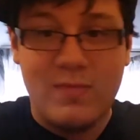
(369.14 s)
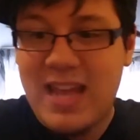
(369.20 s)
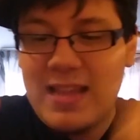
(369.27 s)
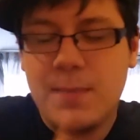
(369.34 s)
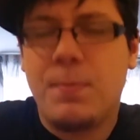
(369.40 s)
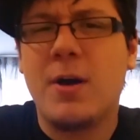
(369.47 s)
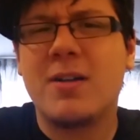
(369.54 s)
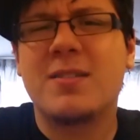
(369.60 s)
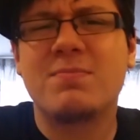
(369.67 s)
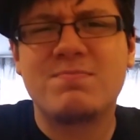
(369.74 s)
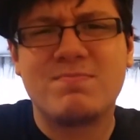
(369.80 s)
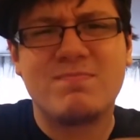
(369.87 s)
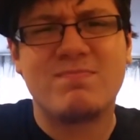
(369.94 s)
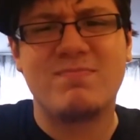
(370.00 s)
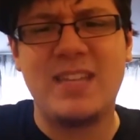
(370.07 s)
In the book,
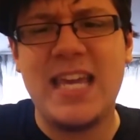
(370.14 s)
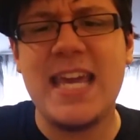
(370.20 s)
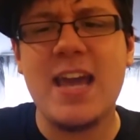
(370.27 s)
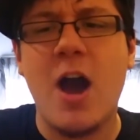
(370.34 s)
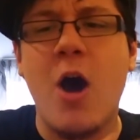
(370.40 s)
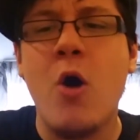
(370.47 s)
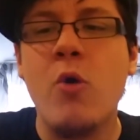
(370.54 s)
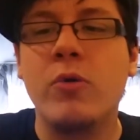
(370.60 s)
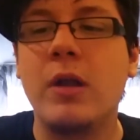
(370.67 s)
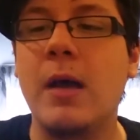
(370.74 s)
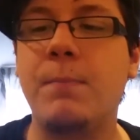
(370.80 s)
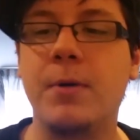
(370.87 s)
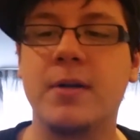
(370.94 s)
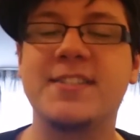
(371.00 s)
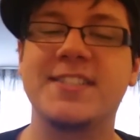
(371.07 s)
he owned
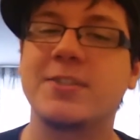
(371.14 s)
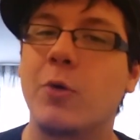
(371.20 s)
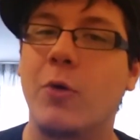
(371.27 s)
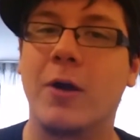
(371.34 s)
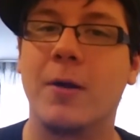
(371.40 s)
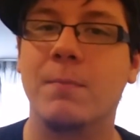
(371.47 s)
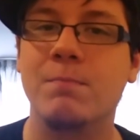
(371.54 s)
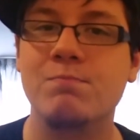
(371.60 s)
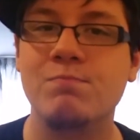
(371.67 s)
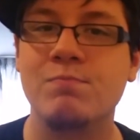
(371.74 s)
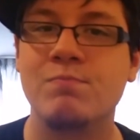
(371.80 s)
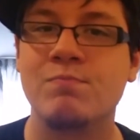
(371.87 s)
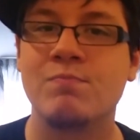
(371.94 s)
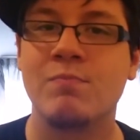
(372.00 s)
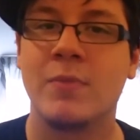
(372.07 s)
a bookstore.
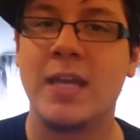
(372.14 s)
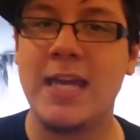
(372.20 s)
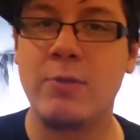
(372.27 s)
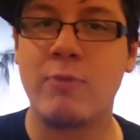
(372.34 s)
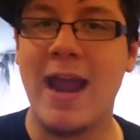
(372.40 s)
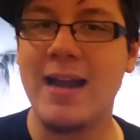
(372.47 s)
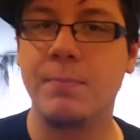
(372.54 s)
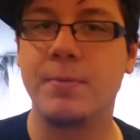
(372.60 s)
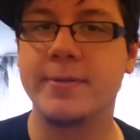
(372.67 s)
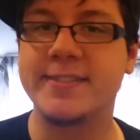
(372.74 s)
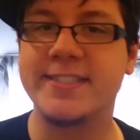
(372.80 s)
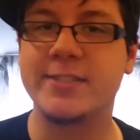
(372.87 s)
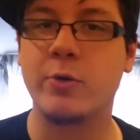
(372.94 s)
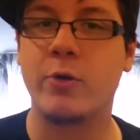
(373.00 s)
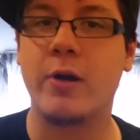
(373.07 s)
He ran a
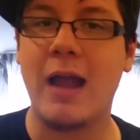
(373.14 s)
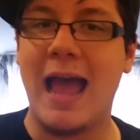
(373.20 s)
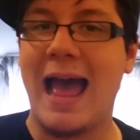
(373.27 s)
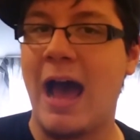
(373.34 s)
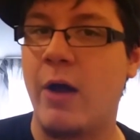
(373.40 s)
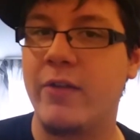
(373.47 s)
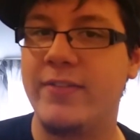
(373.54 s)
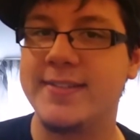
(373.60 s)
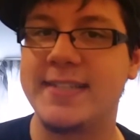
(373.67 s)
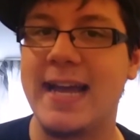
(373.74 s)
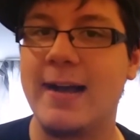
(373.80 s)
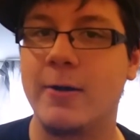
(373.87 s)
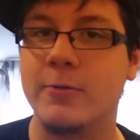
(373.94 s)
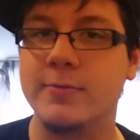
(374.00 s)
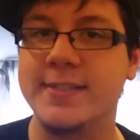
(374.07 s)
bookstore out of his
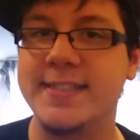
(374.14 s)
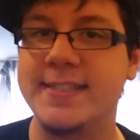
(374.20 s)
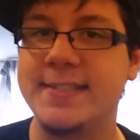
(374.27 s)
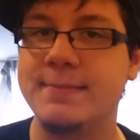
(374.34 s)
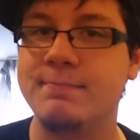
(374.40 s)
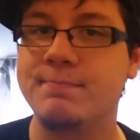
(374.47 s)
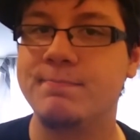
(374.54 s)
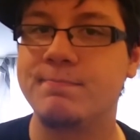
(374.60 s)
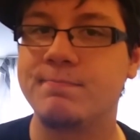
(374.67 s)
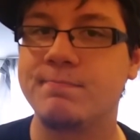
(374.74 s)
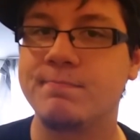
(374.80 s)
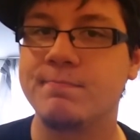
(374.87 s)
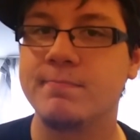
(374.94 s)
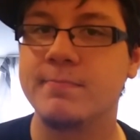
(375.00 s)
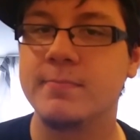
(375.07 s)
house.
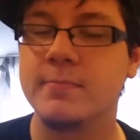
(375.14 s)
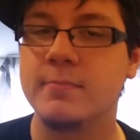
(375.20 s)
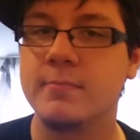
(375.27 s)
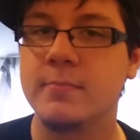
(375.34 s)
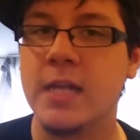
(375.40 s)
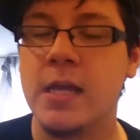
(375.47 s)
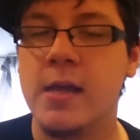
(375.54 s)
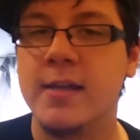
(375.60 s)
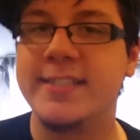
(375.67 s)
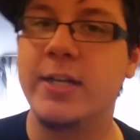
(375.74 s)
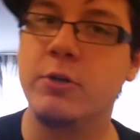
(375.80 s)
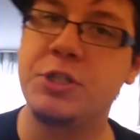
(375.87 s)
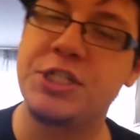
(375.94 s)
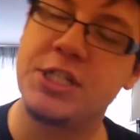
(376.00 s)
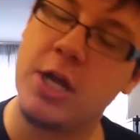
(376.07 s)

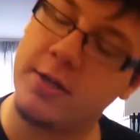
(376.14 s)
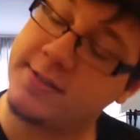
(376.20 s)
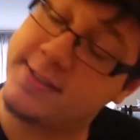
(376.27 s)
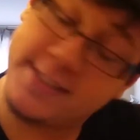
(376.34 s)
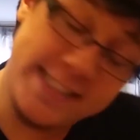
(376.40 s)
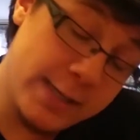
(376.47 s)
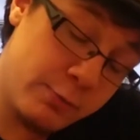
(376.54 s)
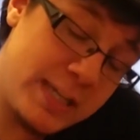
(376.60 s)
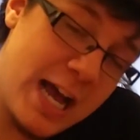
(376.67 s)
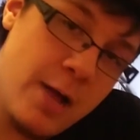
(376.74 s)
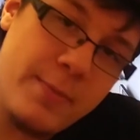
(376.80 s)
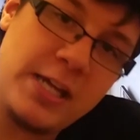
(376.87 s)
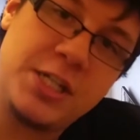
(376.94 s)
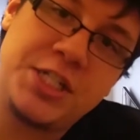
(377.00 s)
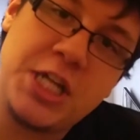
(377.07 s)
So
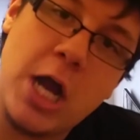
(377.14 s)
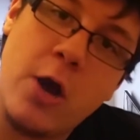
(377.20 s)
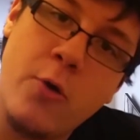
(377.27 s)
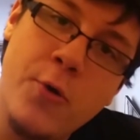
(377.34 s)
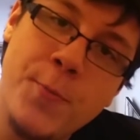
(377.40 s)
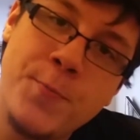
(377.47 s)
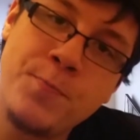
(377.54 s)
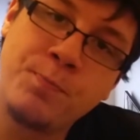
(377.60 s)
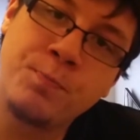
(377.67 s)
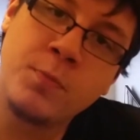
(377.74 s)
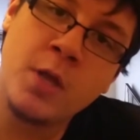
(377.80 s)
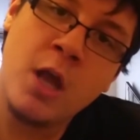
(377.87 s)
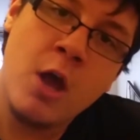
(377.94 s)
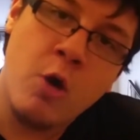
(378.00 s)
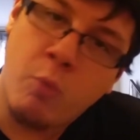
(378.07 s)
tell me, show,
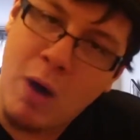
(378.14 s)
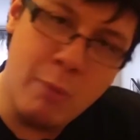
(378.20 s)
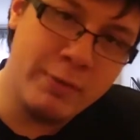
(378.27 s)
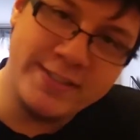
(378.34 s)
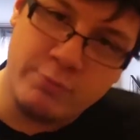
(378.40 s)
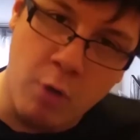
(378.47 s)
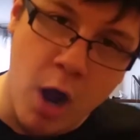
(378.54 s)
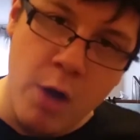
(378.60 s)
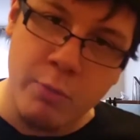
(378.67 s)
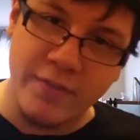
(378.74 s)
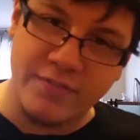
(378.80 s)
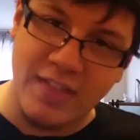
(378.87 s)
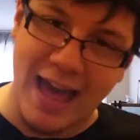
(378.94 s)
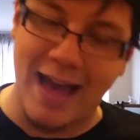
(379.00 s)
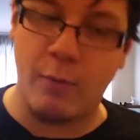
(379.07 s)
what was wrong
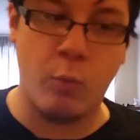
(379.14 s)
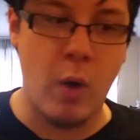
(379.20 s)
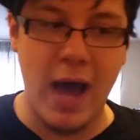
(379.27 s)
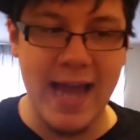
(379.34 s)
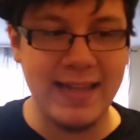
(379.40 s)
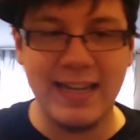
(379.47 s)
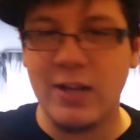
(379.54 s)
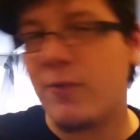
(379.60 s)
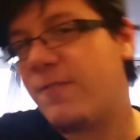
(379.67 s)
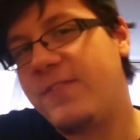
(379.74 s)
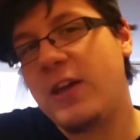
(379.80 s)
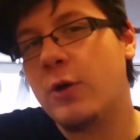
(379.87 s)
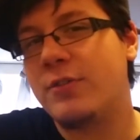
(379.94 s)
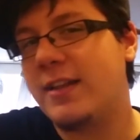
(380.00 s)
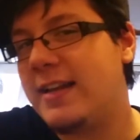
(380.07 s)
with that? Why did you
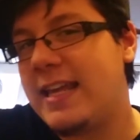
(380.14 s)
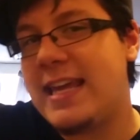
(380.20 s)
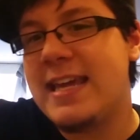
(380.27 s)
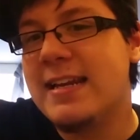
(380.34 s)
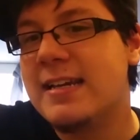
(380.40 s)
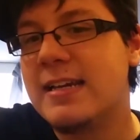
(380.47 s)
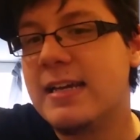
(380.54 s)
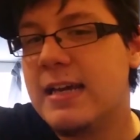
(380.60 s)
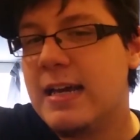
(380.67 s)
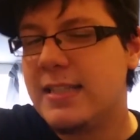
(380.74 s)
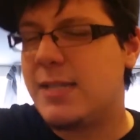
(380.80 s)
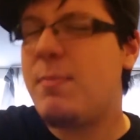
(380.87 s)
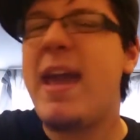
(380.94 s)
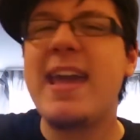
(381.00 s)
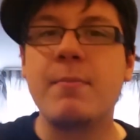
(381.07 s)
feel the need
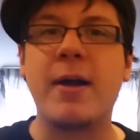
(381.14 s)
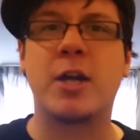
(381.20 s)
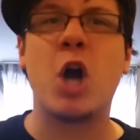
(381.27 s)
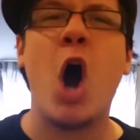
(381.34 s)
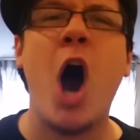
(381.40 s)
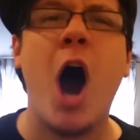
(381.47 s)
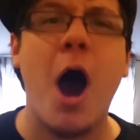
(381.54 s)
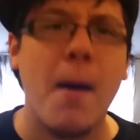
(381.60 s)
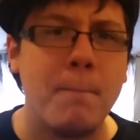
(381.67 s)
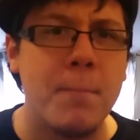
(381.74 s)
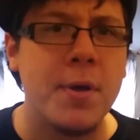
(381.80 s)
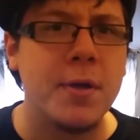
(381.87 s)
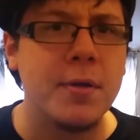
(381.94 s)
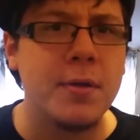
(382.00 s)
to make him a cop?